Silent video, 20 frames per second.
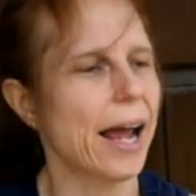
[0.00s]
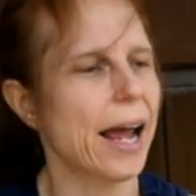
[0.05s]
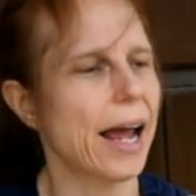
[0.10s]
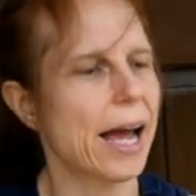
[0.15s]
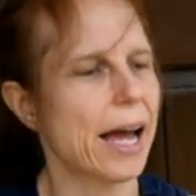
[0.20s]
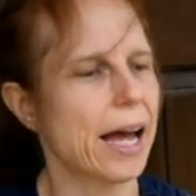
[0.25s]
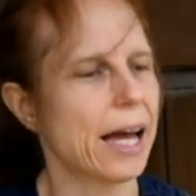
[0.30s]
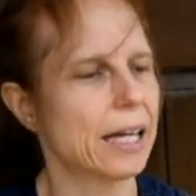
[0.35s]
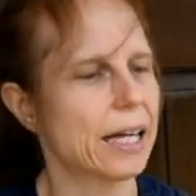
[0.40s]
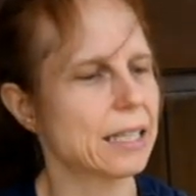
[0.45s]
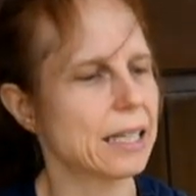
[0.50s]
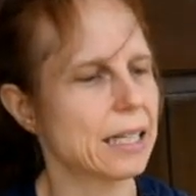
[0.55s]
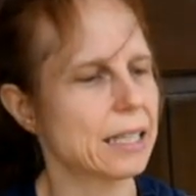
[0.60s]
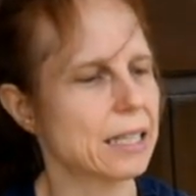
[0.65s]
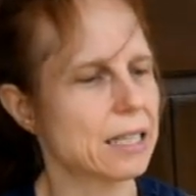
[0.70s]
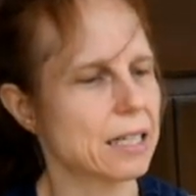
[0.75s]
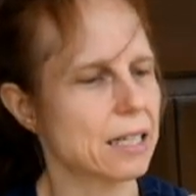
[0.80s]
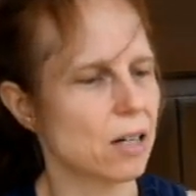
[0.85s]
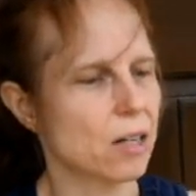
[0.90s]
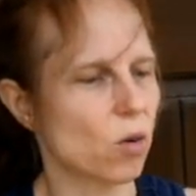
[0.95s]
and it
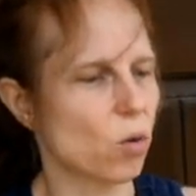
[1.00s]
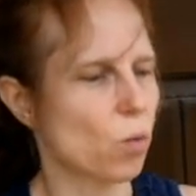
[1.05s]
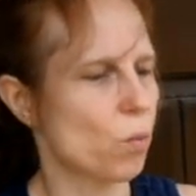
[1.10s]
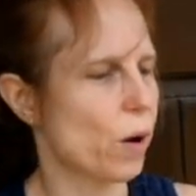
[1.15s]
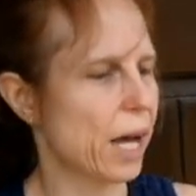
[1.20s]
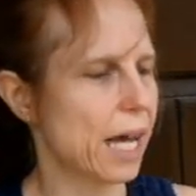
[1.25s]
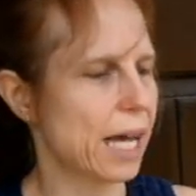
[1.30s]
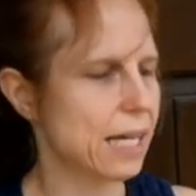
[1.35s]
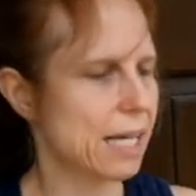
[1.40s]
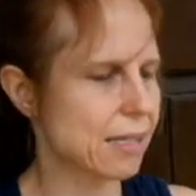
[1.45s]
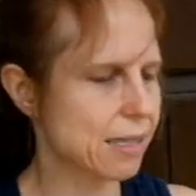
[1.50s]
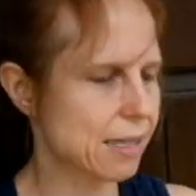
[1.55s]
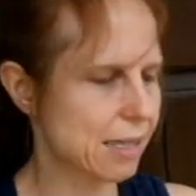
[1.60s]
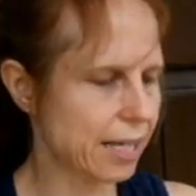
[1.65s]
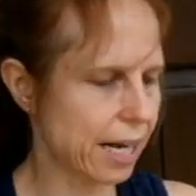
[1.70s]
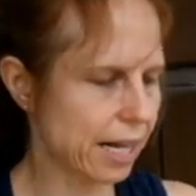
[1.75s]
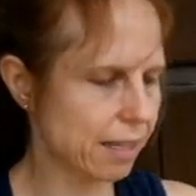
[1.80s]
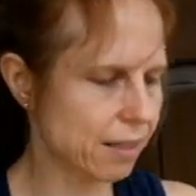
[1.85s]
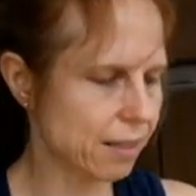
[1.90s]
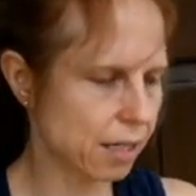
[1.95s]
weighs
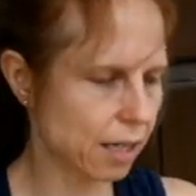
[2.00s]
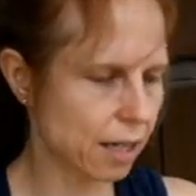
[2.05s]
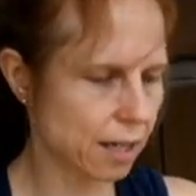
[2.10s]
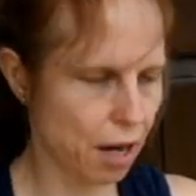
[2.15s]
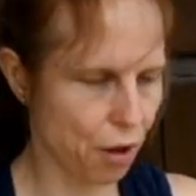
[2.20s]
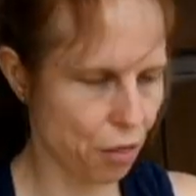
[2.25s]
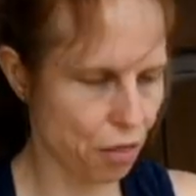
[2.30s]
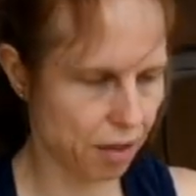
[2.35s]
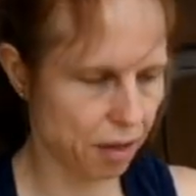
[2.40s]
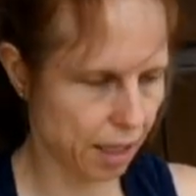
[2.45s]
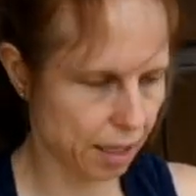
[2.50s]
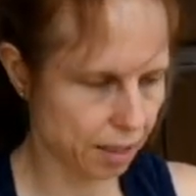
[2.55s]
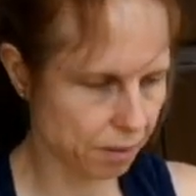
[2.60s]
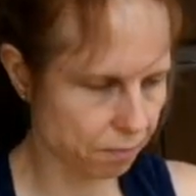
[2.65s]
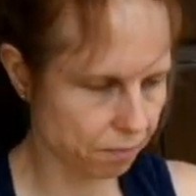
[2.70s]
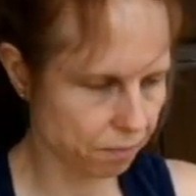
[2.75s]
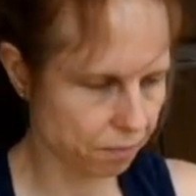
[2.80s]
next to nothing.